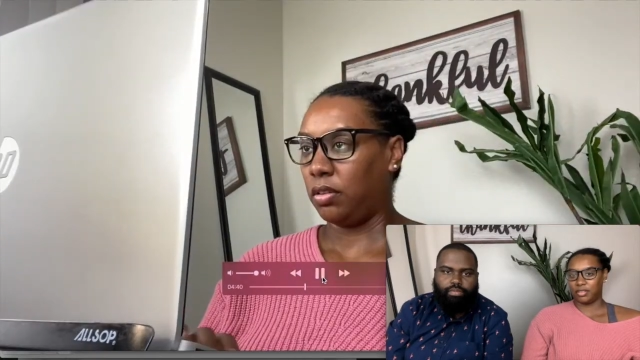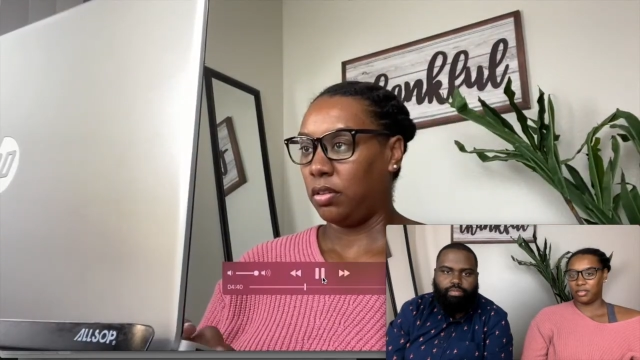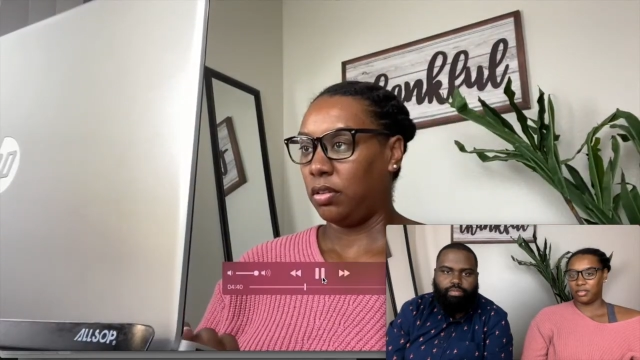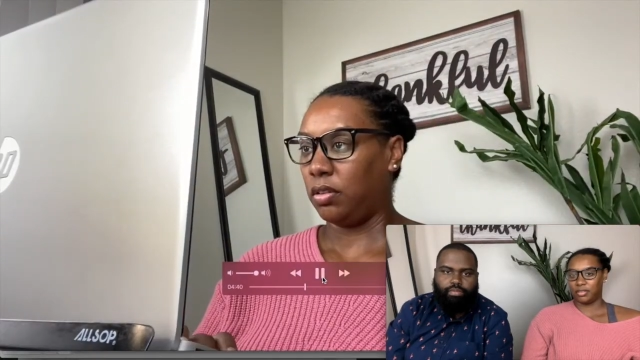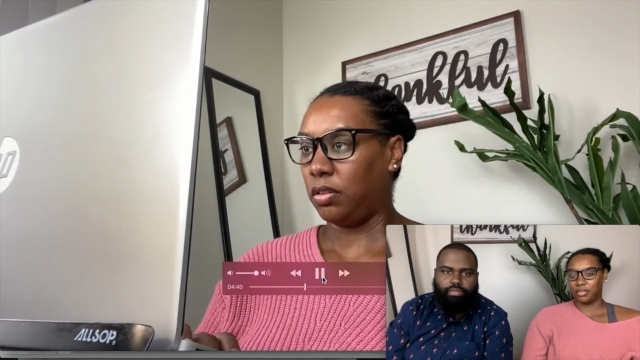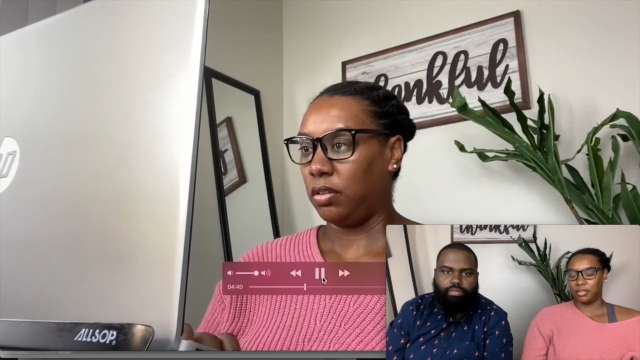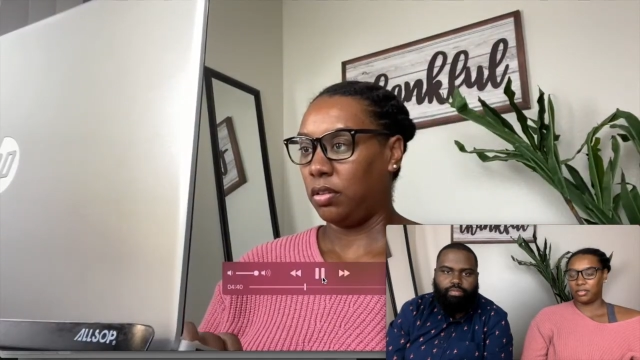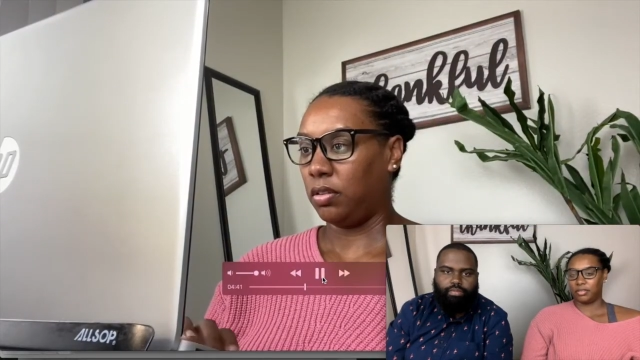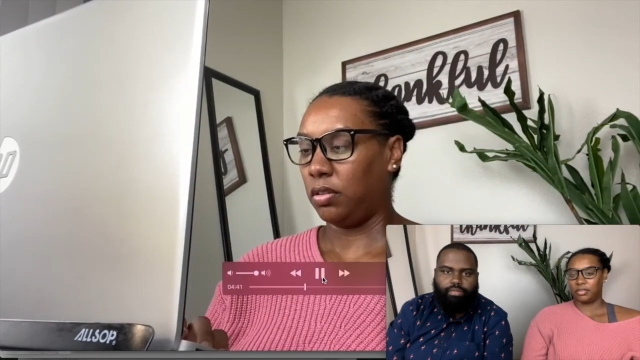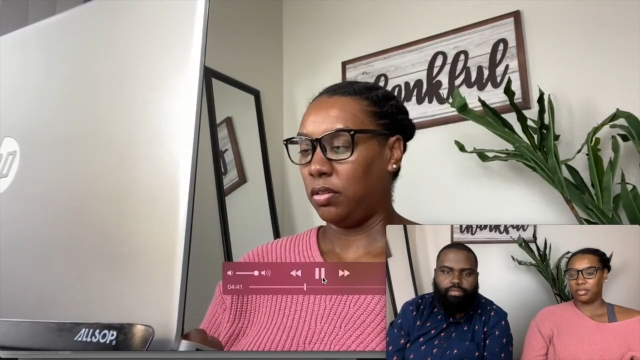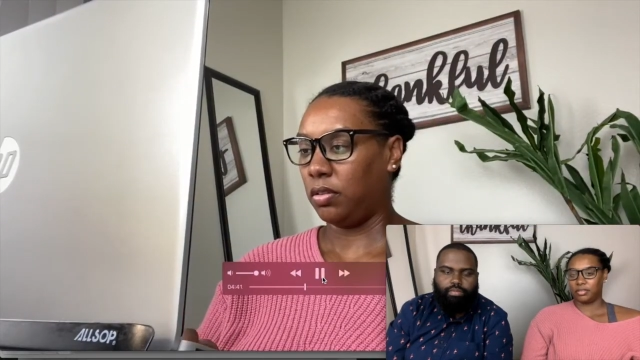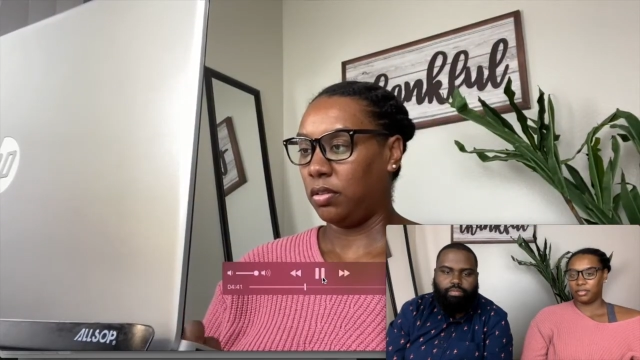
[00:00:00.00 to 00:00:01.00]

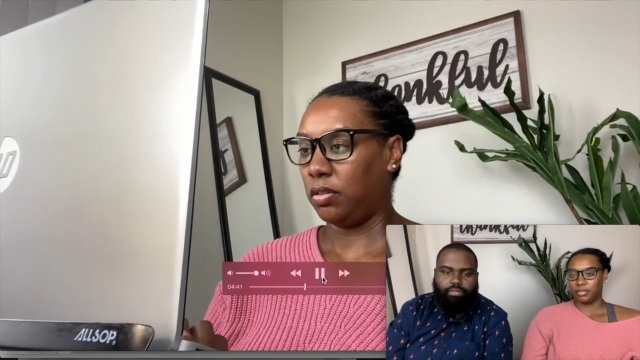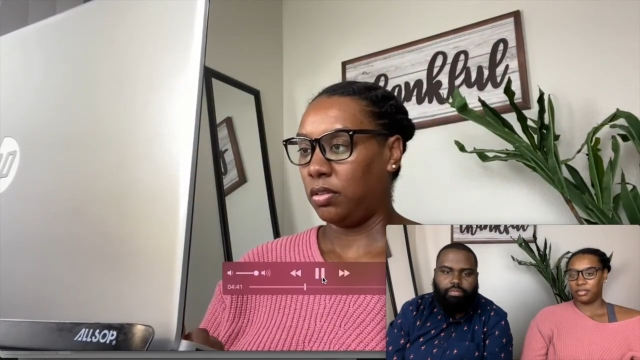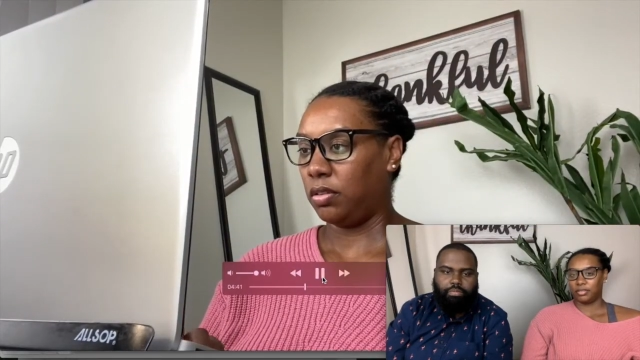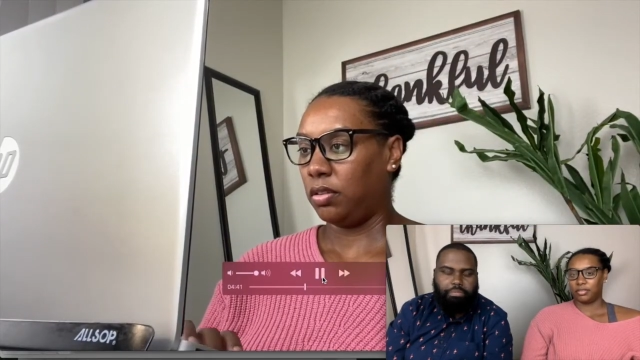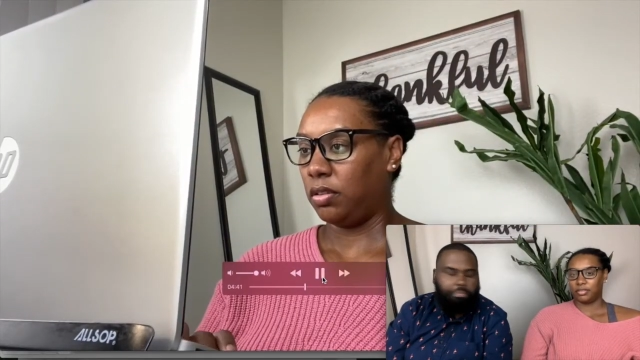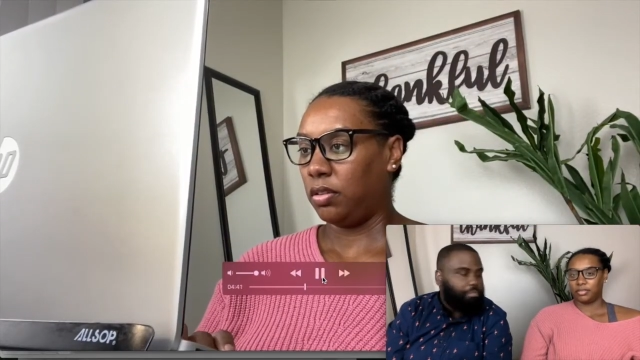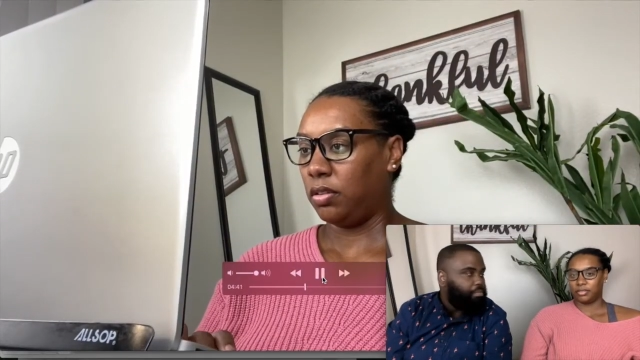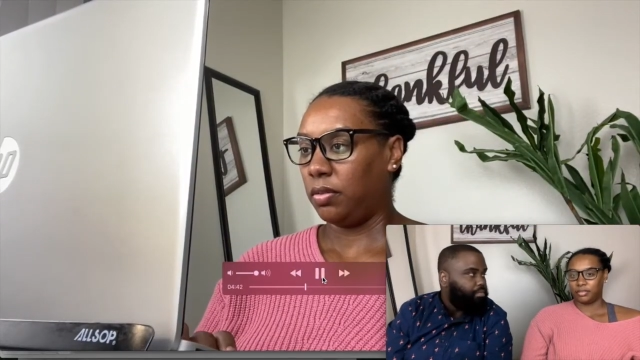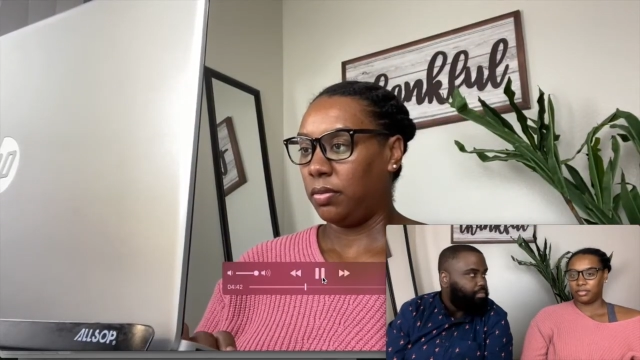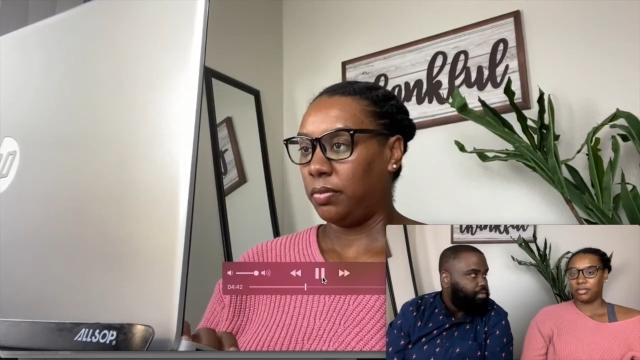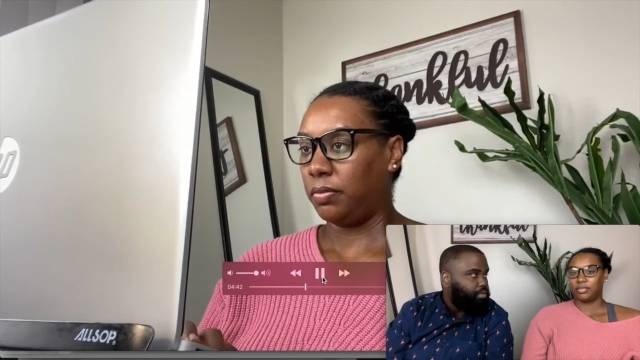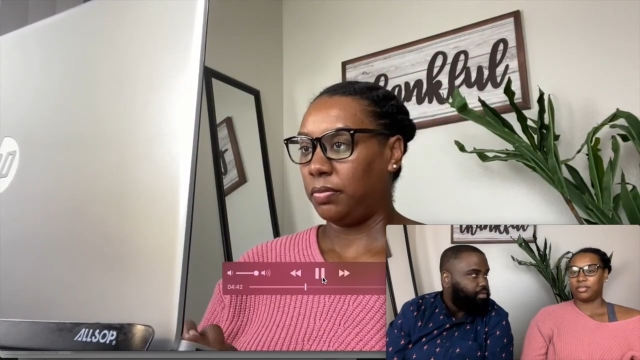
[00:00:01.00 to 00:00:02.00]

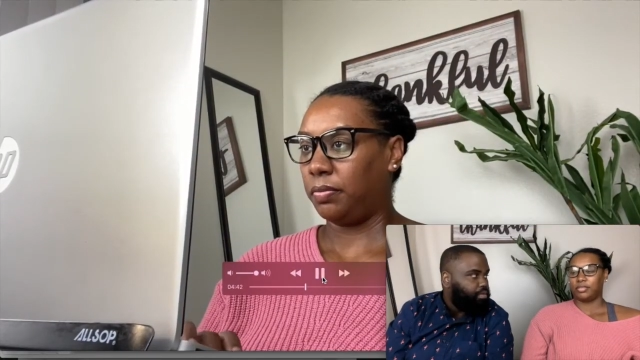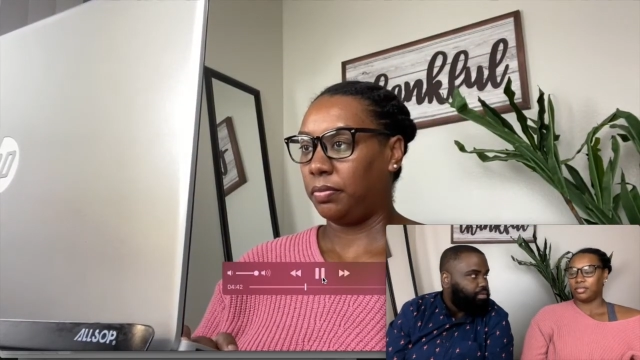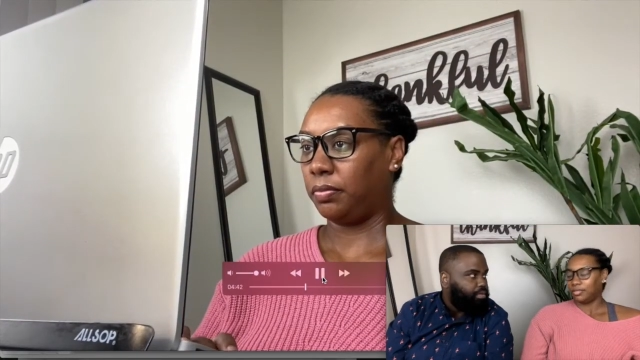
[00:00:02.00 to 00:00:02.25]
(silence)